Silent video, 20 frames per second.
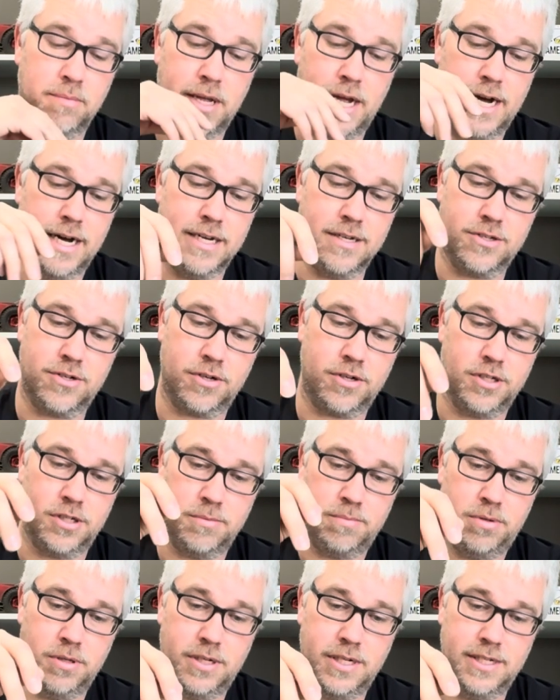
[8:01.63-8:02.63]
guys are gonna
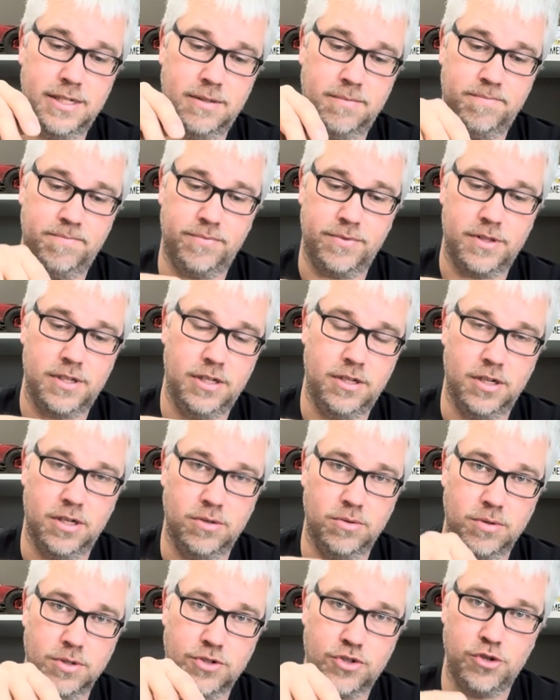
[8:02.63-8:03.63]
put in,
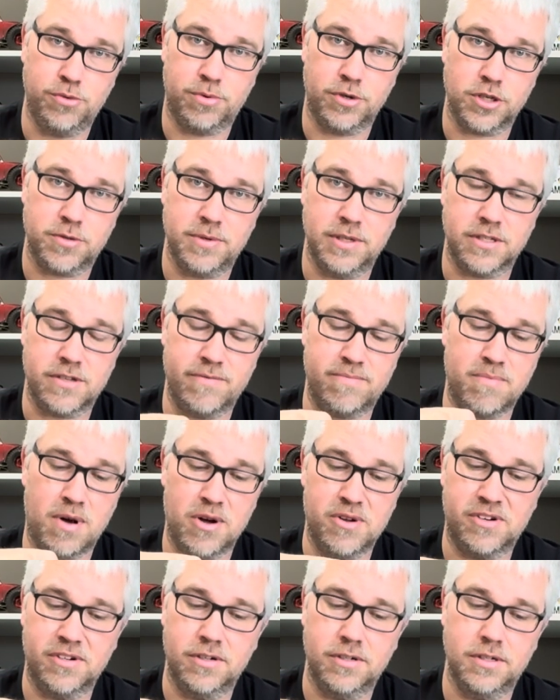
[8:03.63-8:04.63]
a super expensive
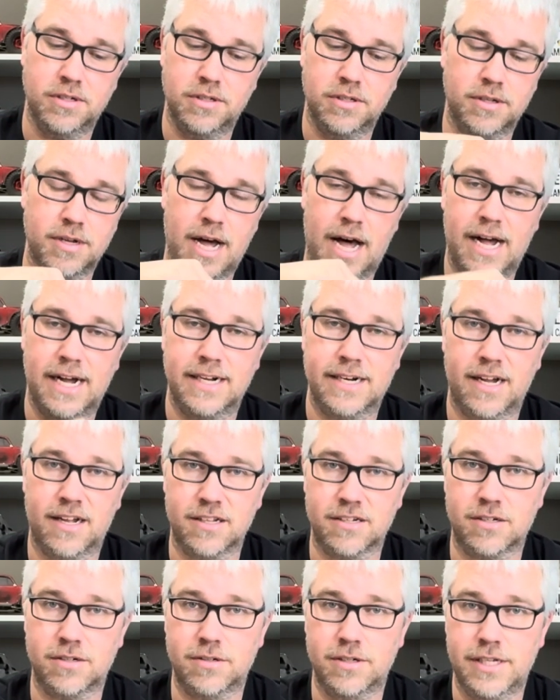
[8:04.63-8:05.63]
motor and a high
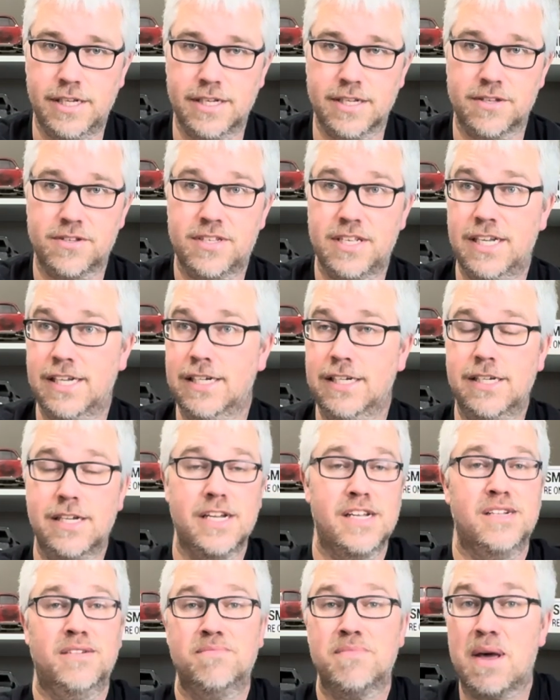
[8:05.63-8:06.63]
dollar ESC.
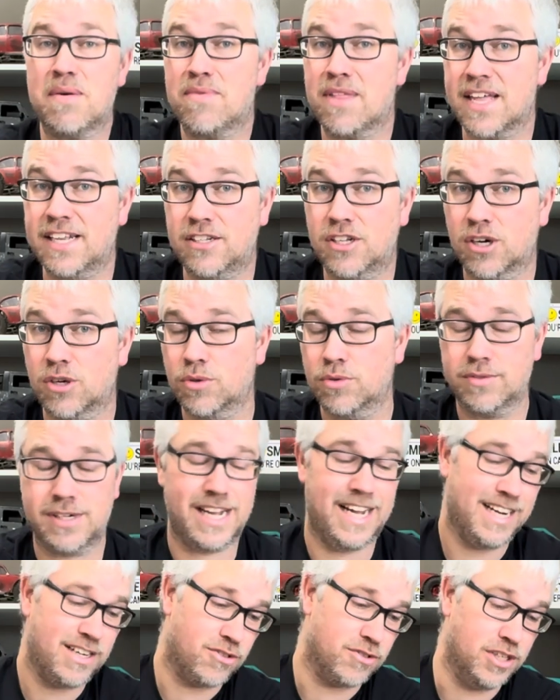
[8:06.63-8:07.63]
Maybe they don't.
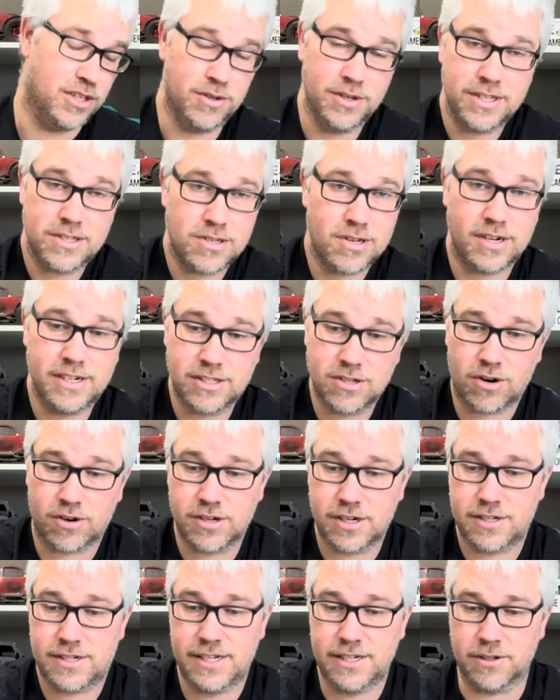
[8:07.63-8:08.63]
I don't know. It's
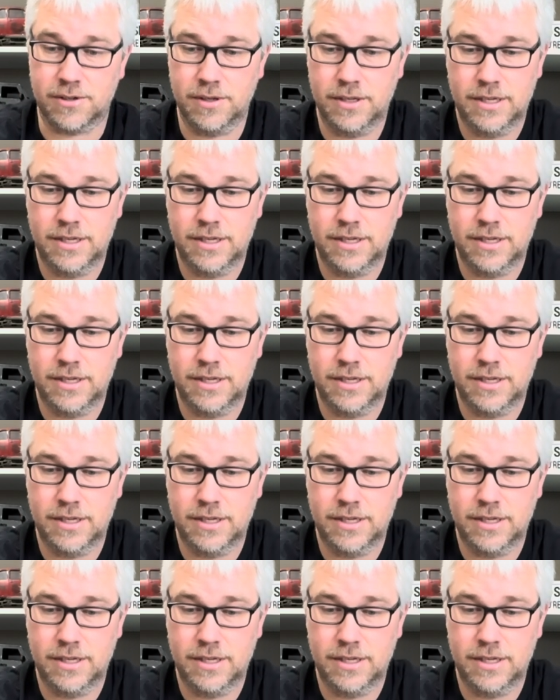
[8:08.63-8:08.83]
hard to tell.